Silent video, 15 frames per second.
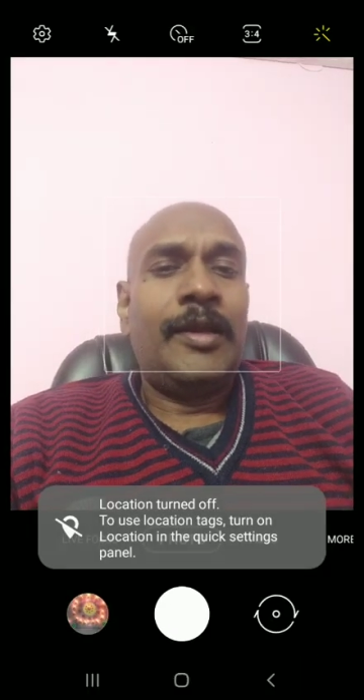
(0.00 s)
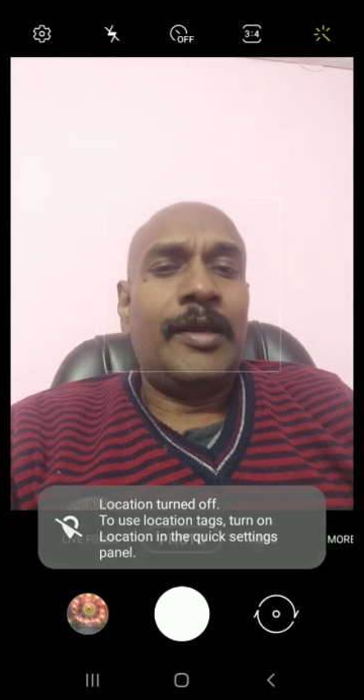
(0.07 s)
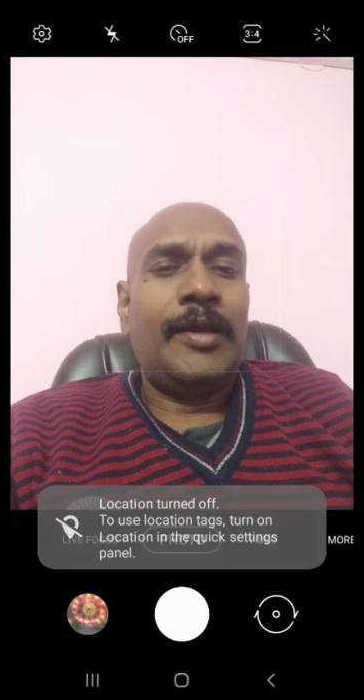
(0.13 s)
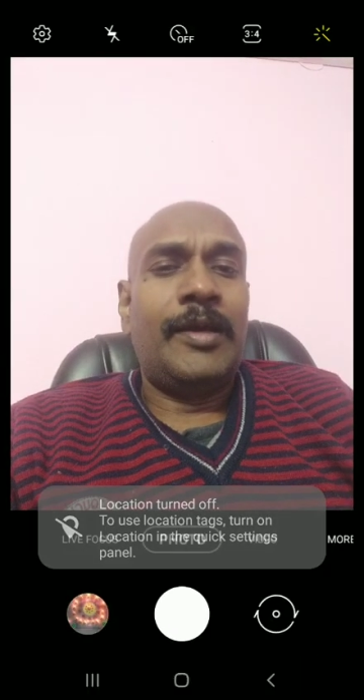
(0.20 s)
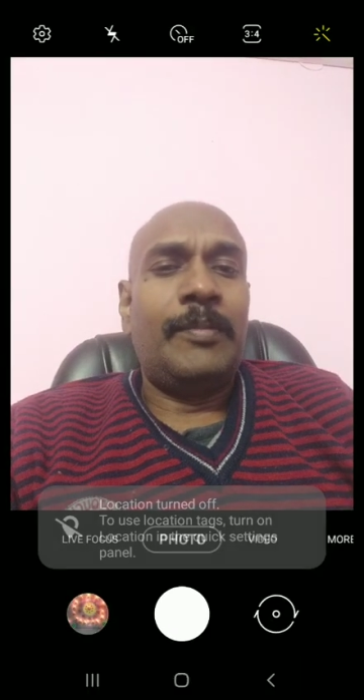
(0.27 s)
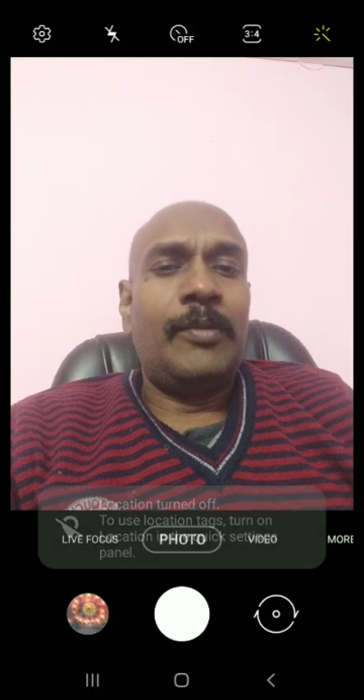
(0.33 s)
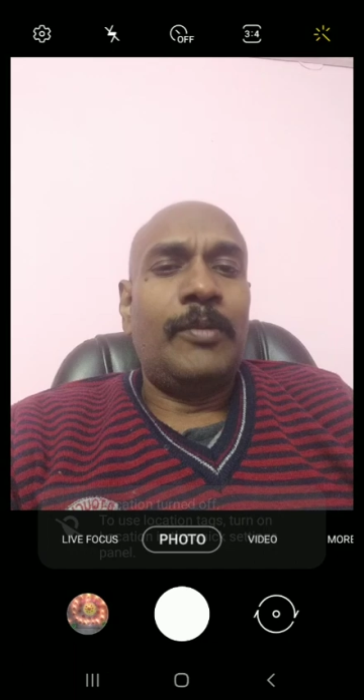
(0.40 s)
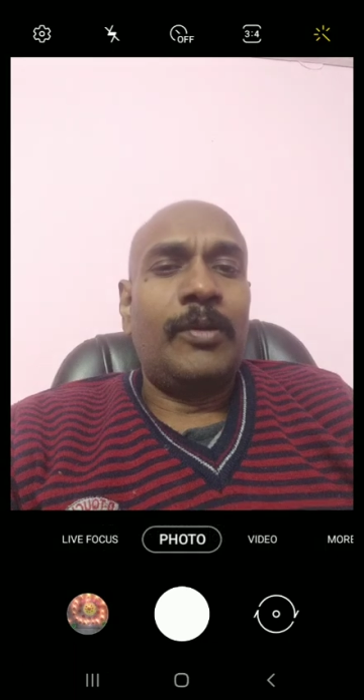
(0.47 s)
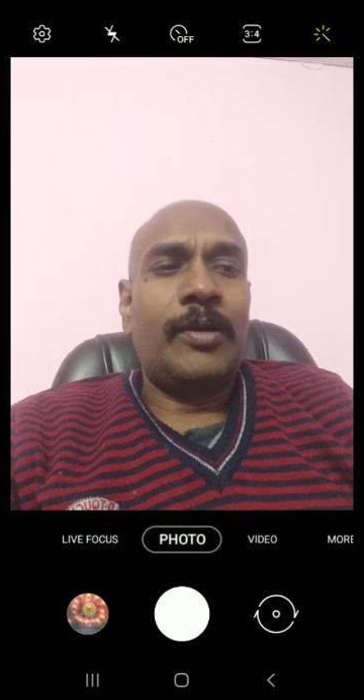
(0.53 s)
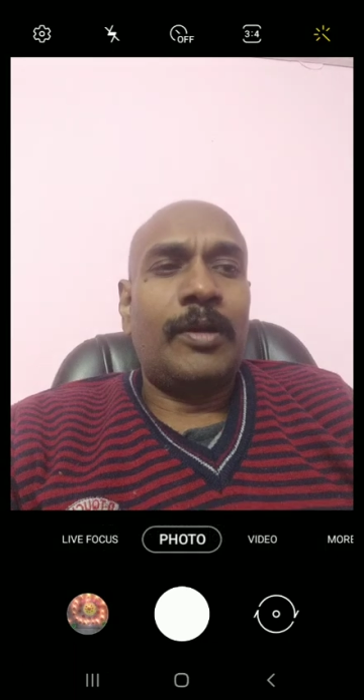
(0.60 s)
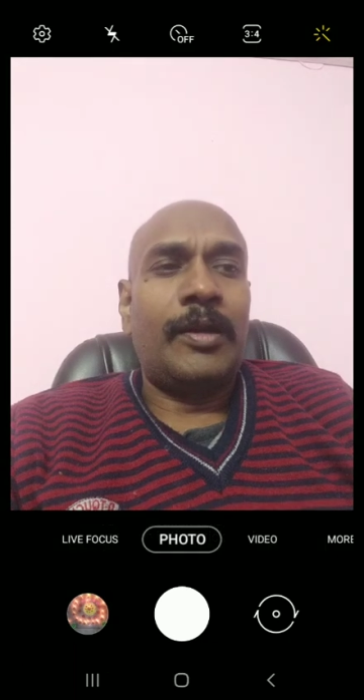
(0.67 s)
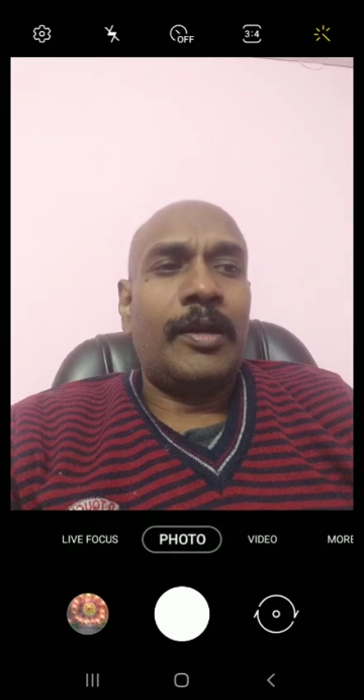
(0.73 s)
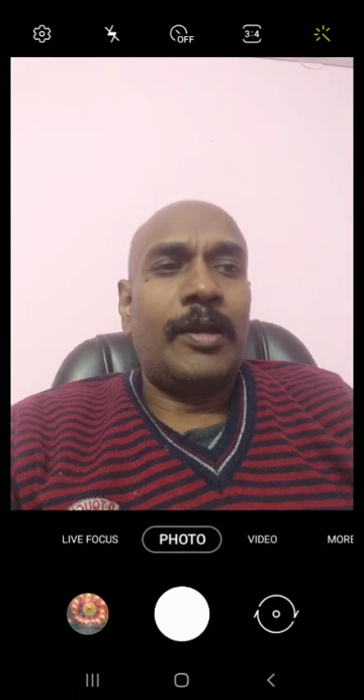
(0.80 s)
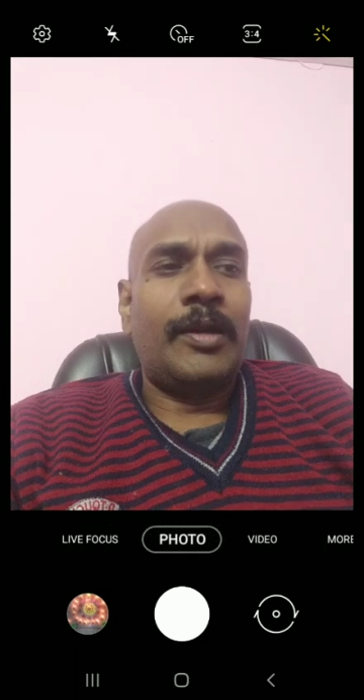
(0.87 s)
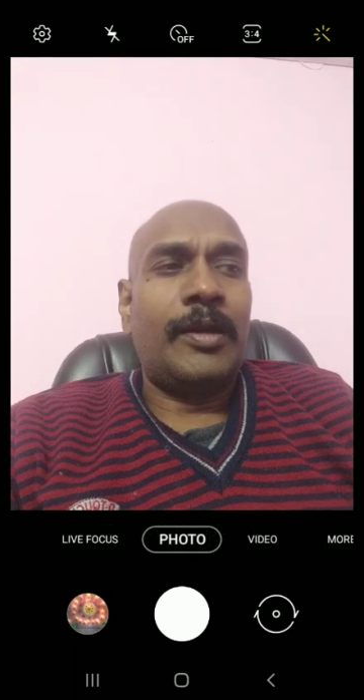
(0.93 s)
uh,
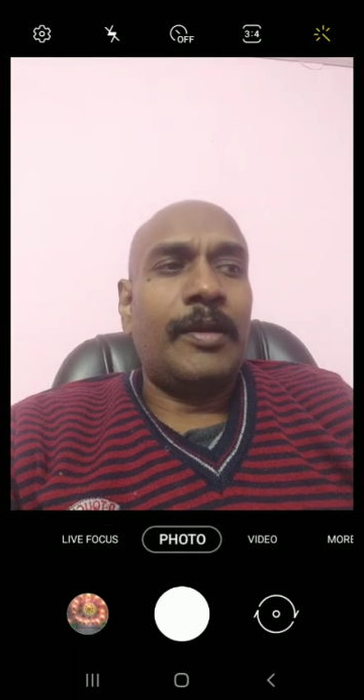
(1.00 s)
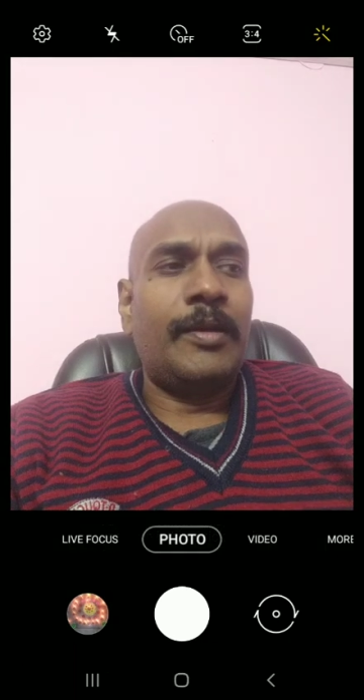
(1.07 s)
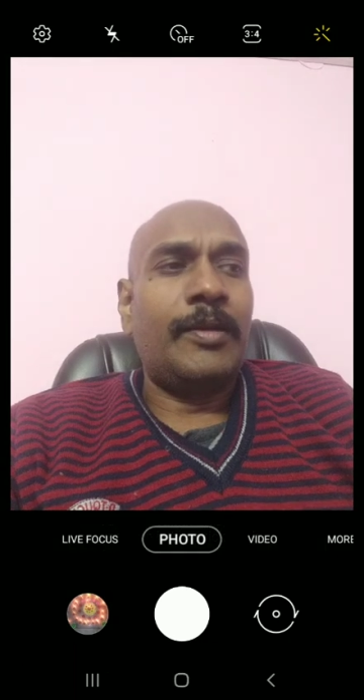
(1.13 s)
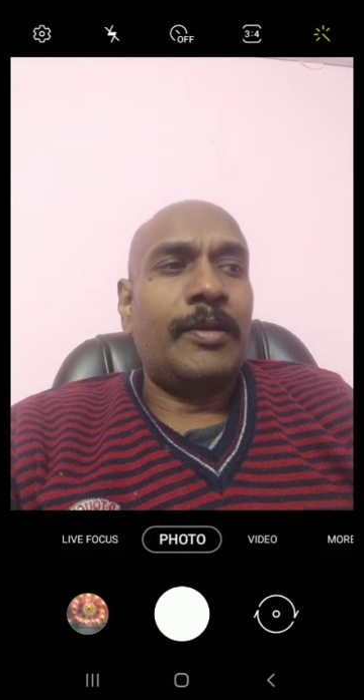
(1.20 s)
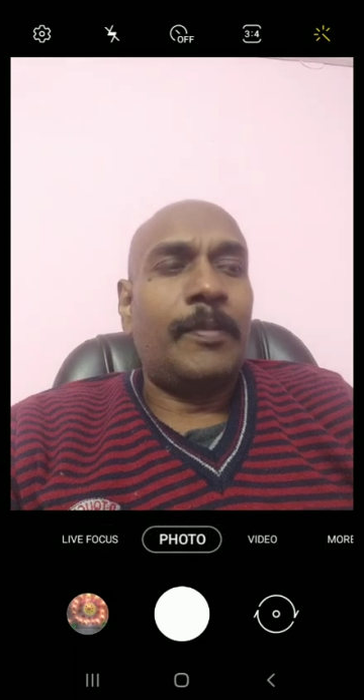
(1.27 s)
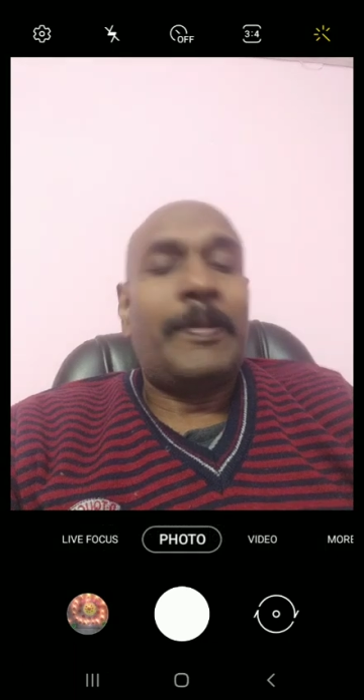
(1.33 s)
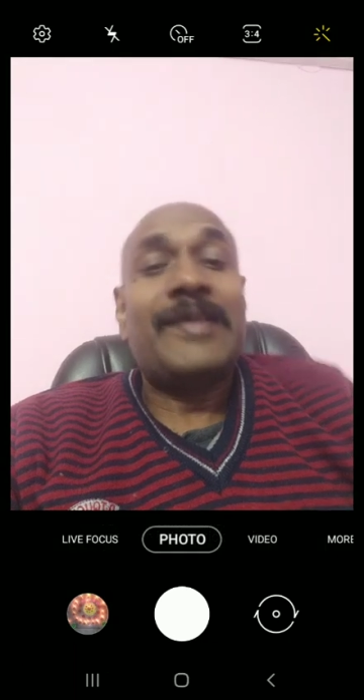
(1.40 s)
more uh, you know,